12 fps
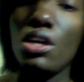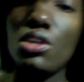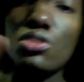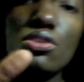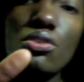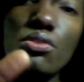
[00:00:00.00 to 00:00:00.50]

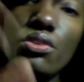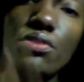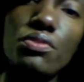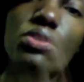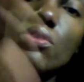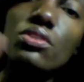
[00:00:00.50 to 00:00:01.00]
So if
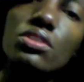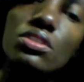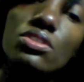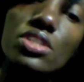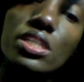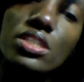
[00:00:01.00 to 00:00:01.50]
you go to the
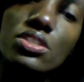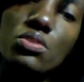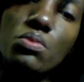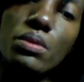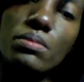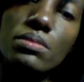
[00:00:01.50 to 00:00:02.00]
GHD
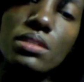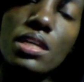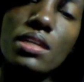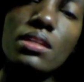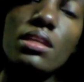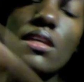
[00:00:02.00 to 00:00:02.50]

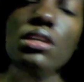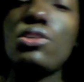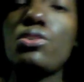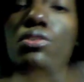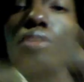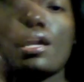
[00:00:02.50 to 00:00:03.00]
website,
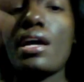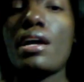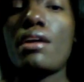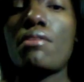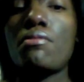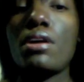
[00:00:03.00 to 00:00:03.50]
they
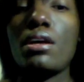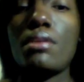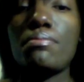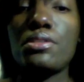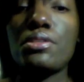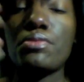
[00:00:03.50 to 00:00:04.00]
have
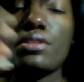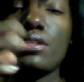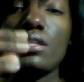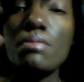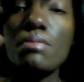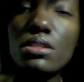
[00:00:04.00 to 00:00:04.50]
different
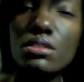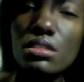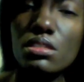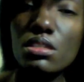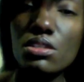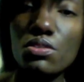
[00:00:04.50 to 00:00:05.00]
emails they
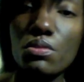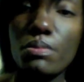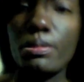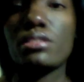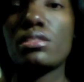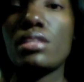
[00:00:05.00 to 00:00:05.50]
send you
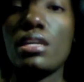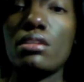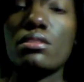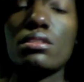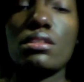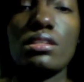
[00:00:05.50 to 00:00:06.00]
about
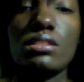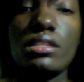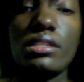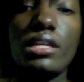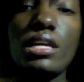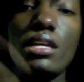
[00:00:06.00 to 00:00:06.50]
sales and things
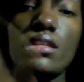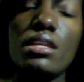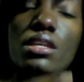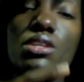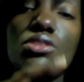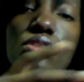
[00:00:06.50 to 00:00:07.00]
like that.
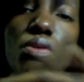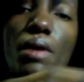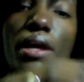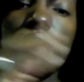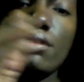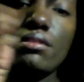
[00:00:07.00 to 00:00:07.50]
So
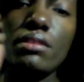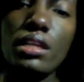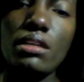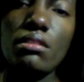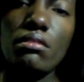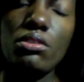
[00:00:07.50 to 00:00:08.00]
I get
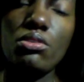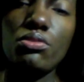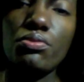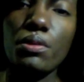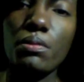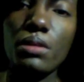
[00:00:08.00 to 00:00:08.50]
like little
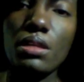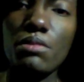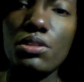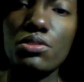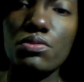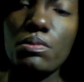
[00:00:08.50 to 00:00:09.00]
frequent
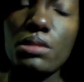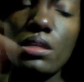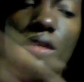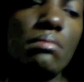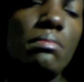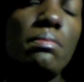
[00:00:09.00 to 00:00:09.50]
emails from
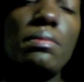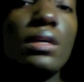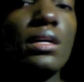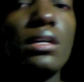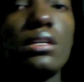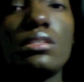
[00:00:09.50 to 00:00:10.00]
them
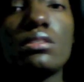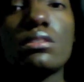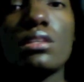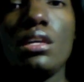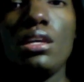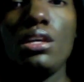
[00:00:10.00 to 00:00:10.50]
because,
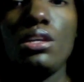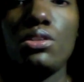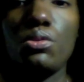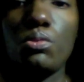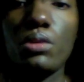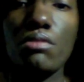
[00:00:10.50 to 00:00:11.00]

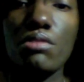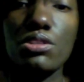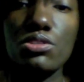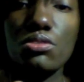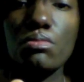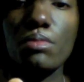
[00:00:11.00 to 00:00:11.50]
when I
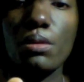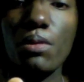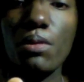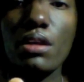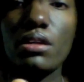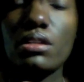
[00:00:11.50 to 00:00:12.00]
registered my
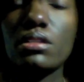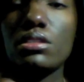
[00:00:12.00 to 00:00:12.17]
product,